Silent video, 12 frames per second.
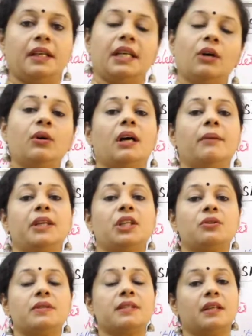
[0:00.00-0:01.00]
Now coming
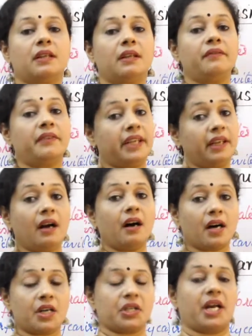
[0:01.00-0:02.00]
to certain very harsh